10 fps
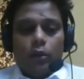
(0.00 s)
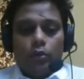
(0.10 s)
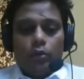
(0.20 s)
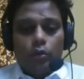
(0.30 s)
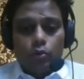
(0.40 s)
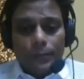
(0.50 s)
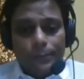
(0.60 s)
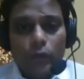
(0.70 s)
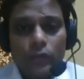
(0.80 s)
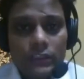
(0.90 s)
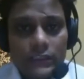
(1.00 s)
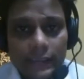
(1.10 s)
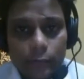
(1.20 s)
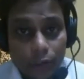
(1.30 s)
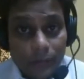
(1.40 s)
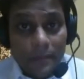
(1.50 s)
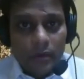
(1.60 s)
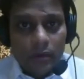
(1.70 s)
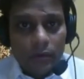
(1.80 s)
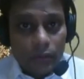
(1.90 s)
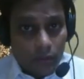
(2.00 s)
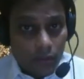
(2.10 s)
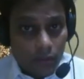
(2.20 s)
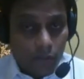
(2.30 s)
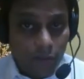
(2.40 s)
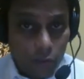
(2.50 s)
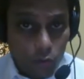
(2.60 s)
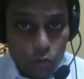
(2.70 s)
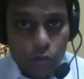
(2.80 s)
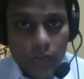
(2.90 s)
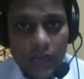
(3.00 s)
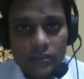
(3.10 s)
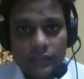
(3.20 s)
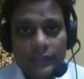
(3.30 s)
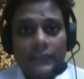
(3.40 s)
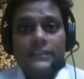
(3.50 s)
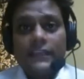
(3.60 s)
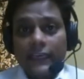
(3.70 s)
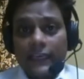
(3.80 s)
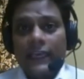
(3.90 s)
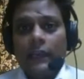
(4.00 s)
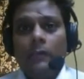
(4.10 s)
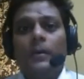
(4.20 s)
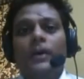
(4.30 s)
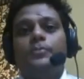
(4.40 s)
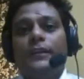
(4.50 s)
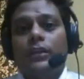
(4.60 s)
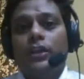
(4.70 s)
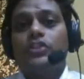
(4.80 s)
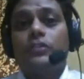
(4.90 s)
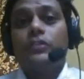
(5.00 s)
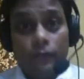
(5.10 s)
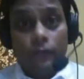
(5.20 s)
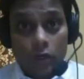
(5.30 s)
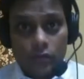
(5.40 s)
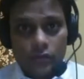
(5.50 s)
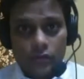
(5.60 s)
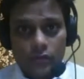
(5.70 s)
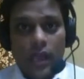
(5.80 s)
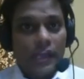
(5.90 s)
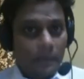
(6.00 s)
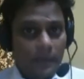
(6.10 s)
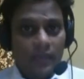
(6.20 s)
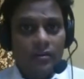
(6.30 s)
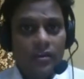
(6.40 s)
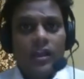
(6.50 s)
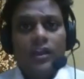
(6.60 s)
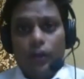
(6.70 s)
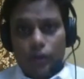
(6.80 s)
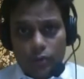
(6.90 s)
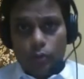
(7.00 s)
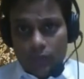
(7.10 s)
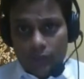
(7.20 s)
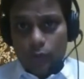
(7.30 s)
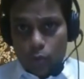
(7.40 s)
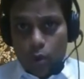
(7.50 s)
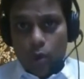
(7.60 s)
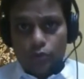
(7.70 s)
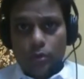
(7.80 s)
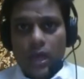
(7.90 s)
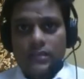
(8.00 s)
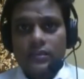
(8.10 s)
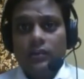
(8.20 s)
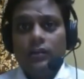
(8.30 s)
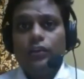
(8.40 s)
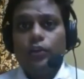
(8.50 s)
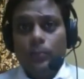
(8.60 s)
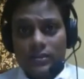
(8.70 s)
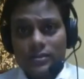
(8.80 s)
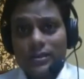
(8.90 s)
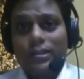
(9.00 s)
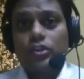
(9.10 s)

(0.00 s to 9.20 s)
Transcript: Now the important thing to remember when you do castling is that the king must be touched first. I repeat, if you want to castle, you must